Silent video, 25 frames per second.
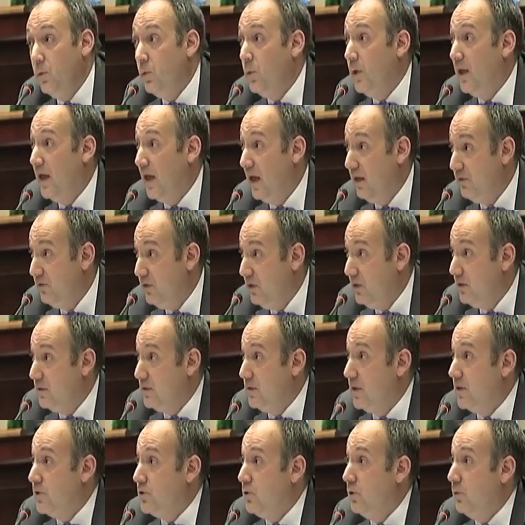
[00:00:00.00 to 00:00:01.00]
We have the
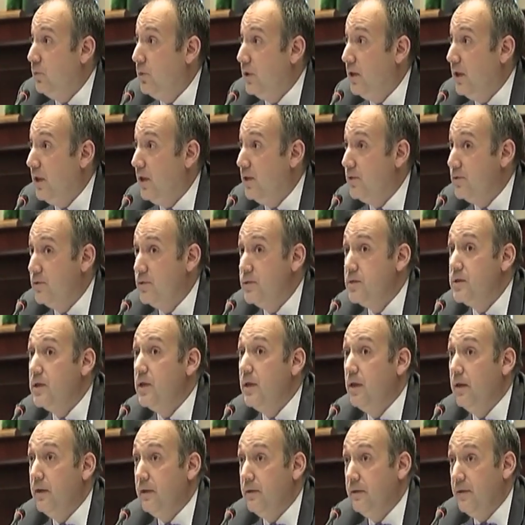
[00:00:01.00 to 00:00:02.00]
international obligations
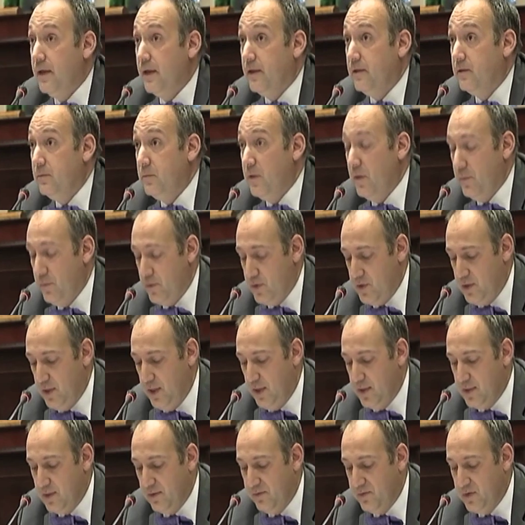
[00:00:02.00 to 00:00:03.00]
that the member
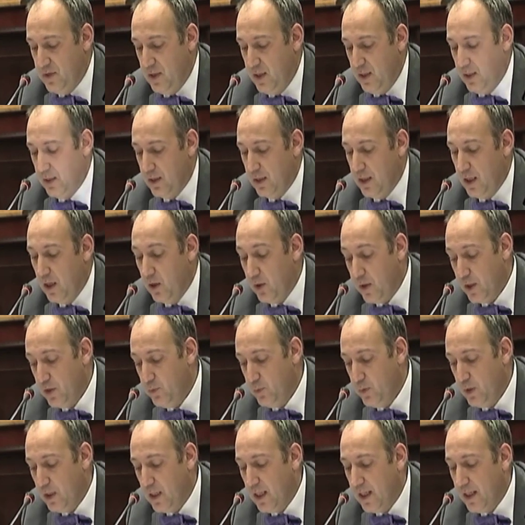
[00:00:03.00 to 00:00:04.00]
states have taken. How
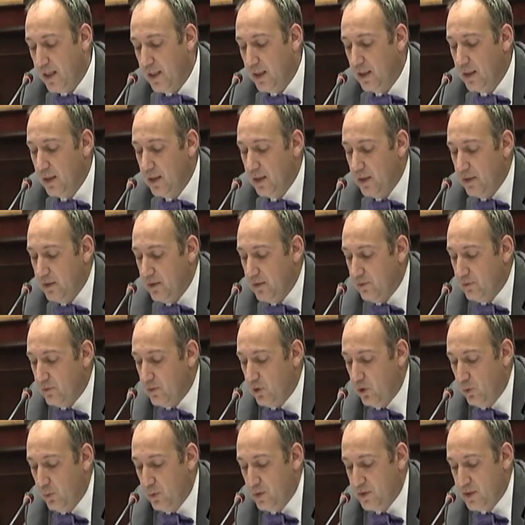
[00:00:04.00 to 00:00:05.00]
can we align these
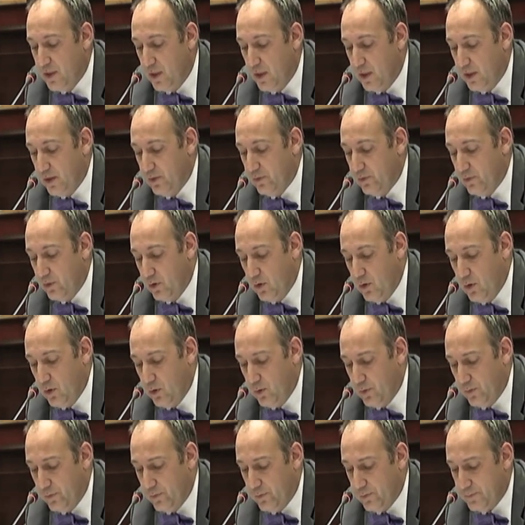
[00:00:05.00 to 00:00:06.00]
global targets and
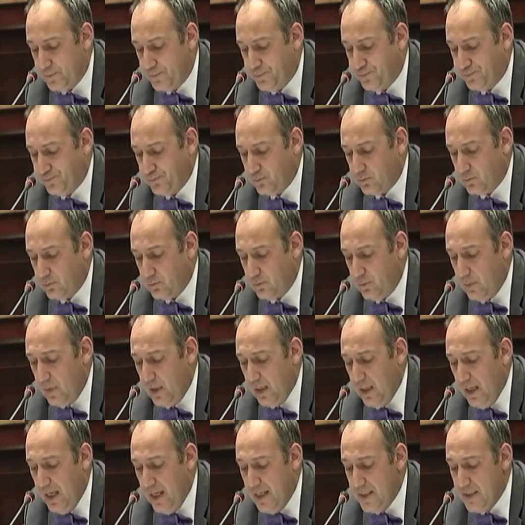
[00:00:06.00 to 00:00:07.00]
goals?
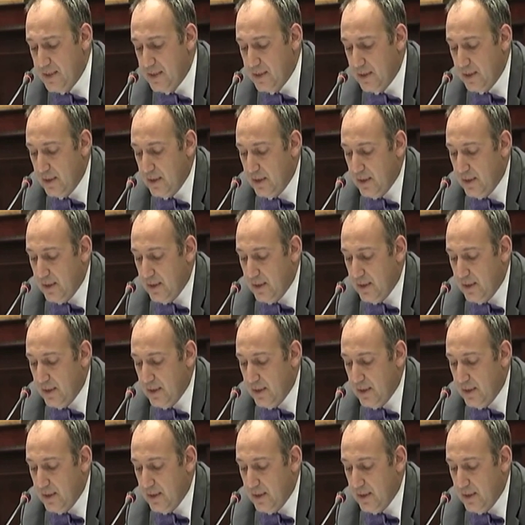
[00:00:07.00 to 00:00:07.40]
And